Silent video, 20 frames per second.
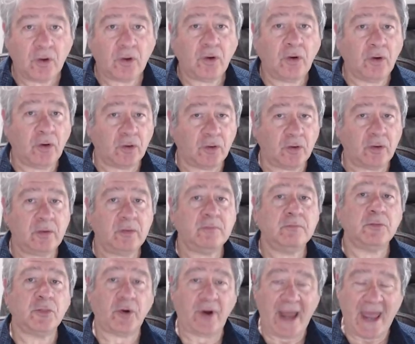Or,
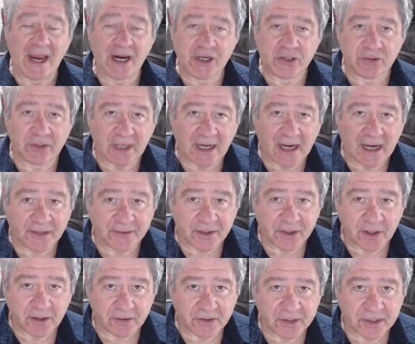more actually, are they
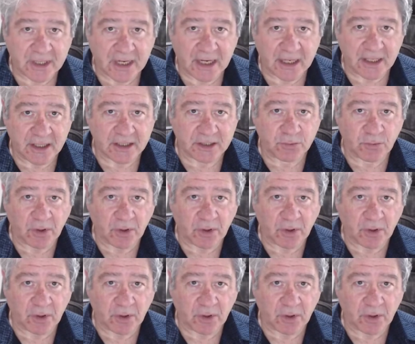going to say is,